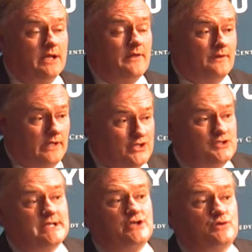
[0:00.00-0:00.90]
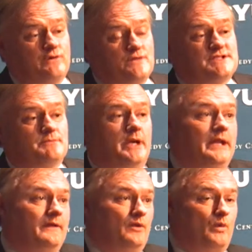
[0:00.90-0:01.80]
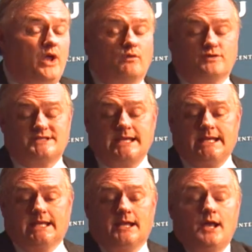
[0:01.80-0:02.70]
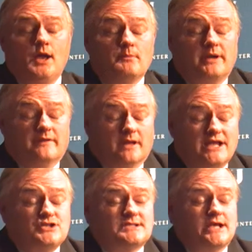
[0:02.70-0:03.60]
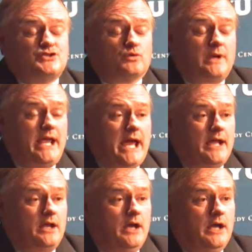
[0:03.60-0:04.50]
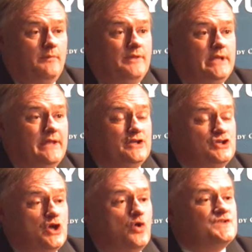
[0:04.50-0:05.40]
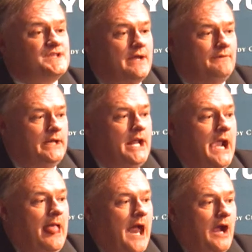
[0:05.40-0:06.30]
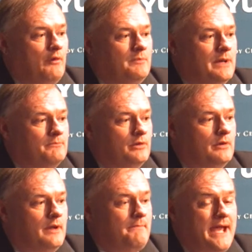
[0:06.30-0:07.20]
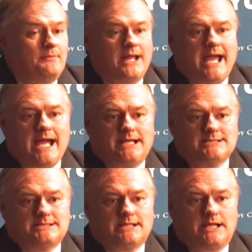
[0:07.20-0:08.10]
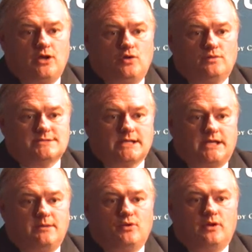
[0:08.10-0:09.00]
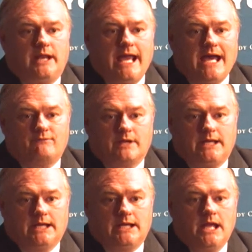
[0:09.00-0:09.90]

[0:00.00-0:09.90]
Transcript: The legislature votes the money and then we oversee it. But in the legislature, we had, in 2007, I remember Pamela Atkinson, who was a community advocate,